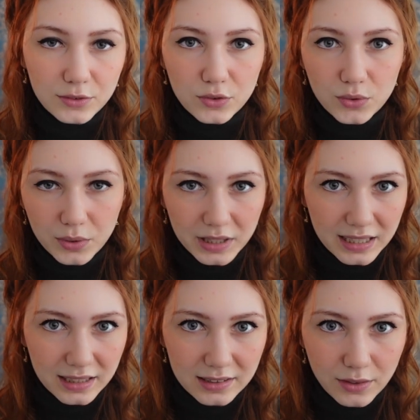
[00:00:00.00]

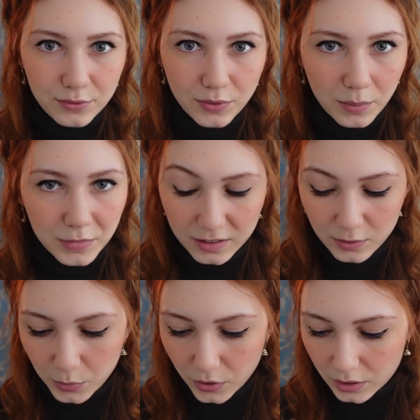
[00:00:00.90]
stories from
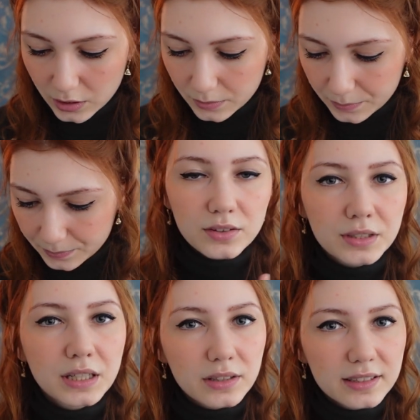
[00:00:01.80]
this book. So
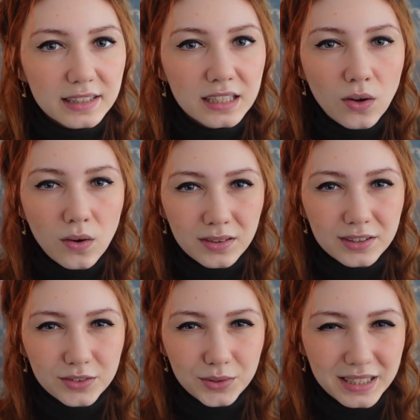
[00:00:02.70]
they're listing all the
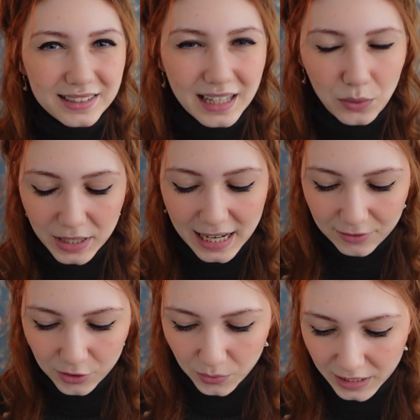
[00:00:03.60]
stories that we
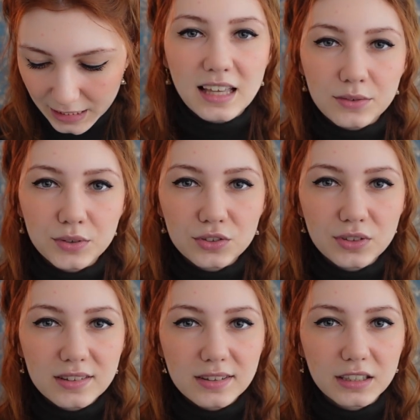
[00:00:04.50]
have to read. As for
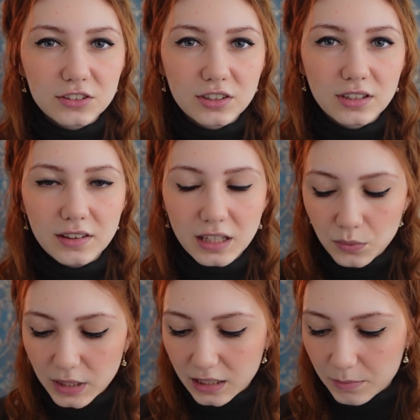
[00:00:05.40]
translation, they
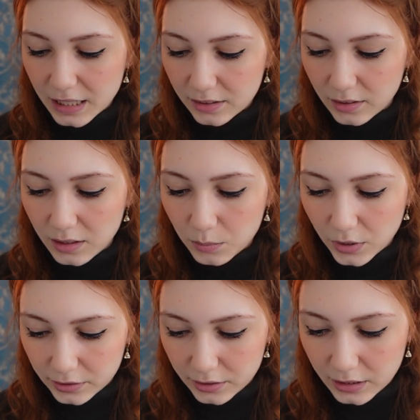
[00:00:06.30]
recommend the
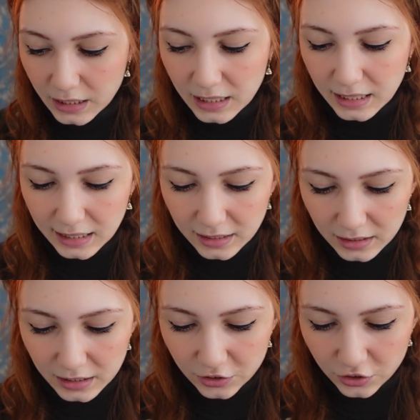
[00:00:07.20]
Modern
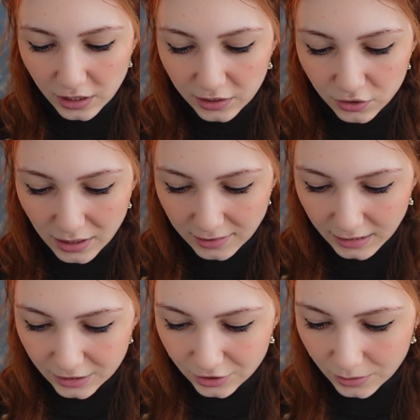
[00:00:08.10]
English
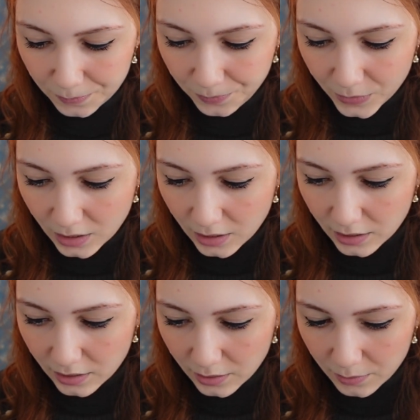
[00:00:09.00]
translation
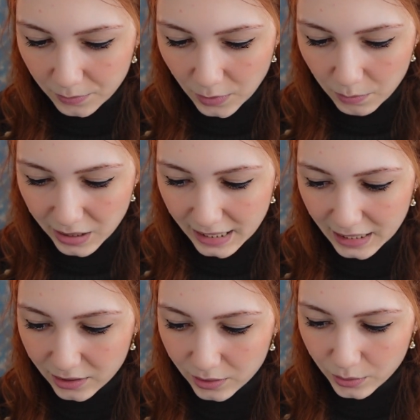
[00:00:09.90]

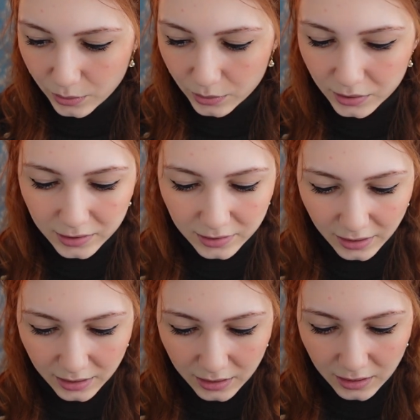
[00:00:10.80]
by
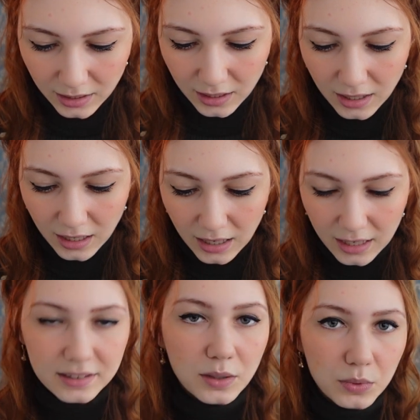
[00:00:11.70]
Hussein
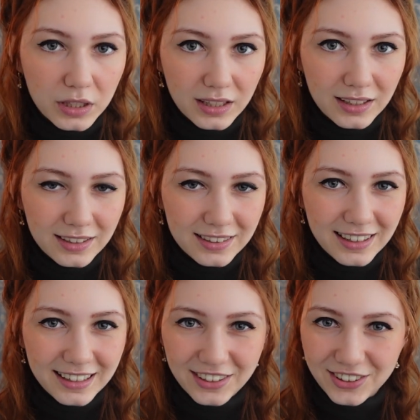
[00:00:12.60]
Hadawi.
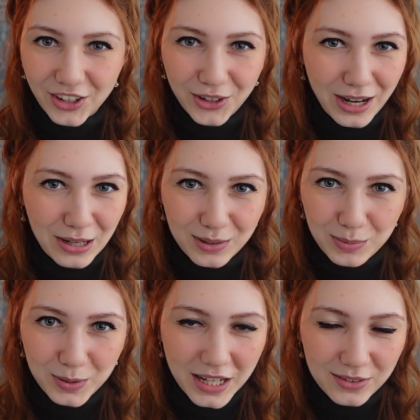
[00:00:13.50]
I don't know how to
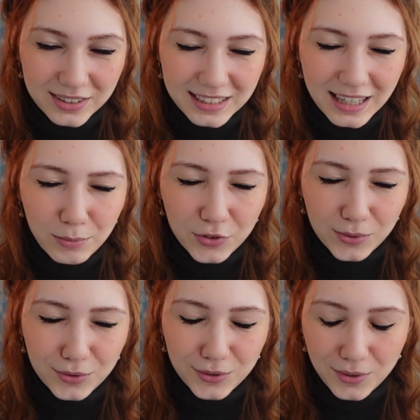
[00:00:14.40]
pronounce it. I'm
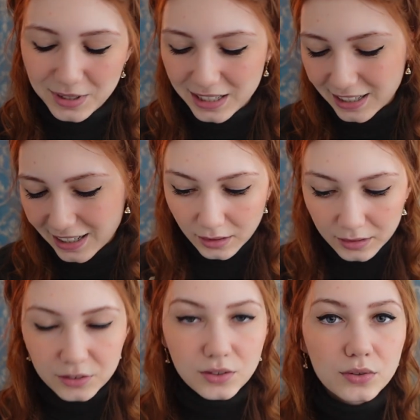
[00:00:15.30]
so sorry. Then
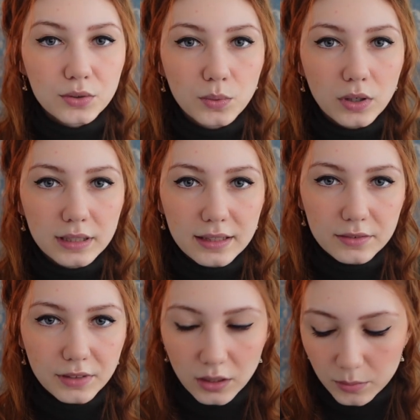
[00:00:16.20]
there's also one that's
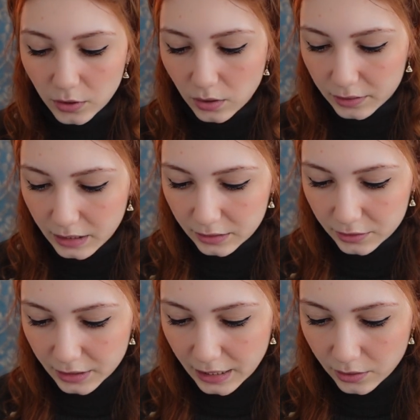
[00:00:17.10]
available on the
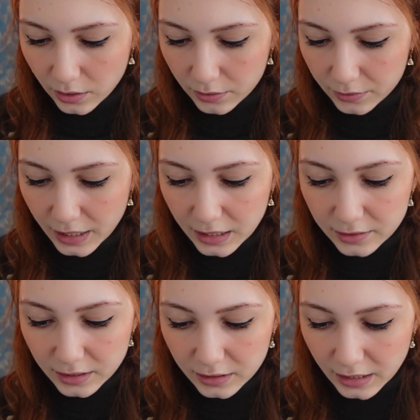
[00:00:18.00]
internet of
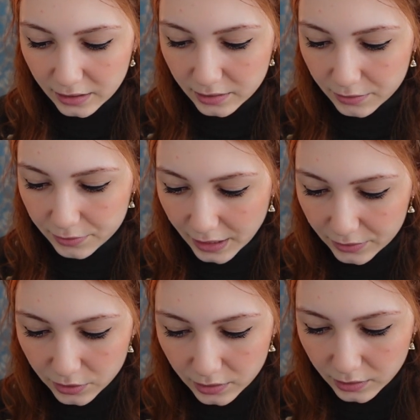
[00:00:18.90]

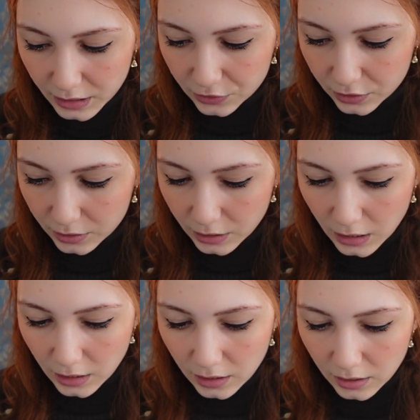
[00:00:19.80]
1885 translation
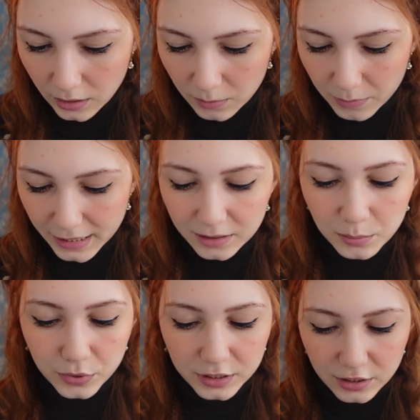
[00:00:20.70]
by the
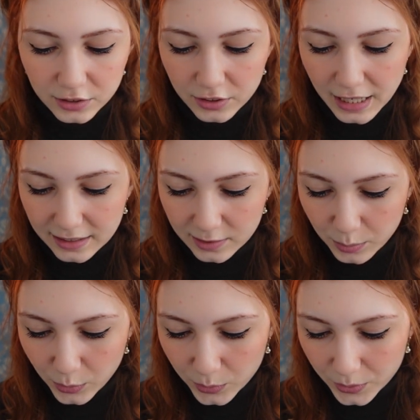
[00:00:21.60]
British
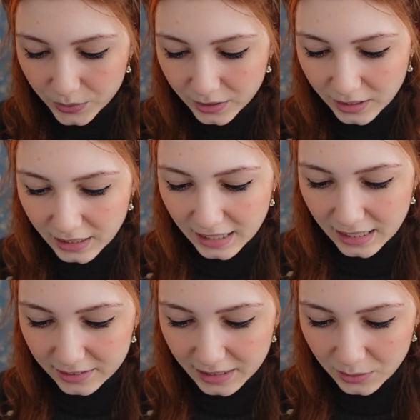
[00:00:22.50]
explorer
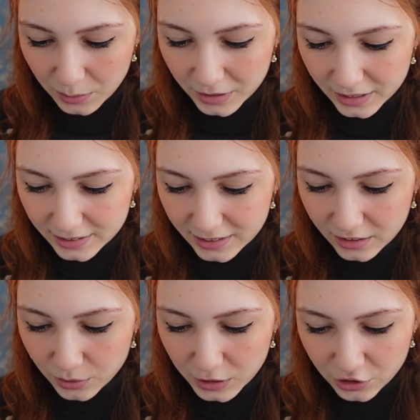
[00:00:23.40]
and Arabist
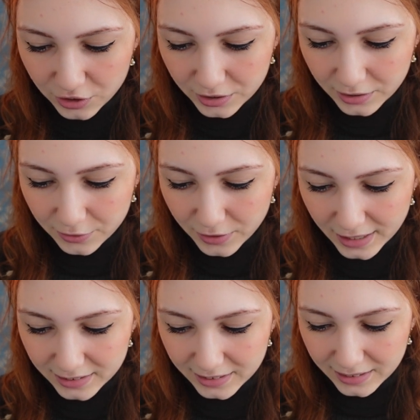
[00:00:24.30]
Richard
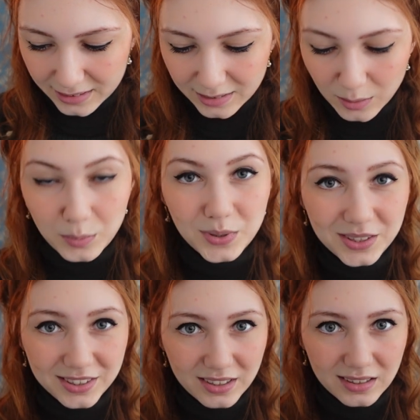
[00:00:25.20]
Francis
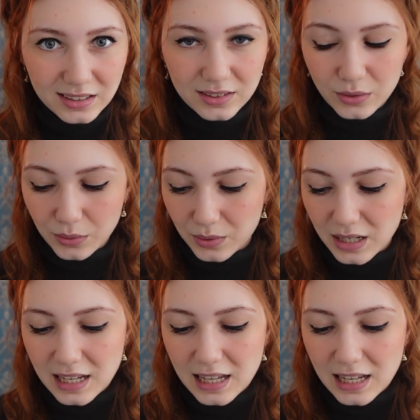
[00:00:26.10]
Burton. So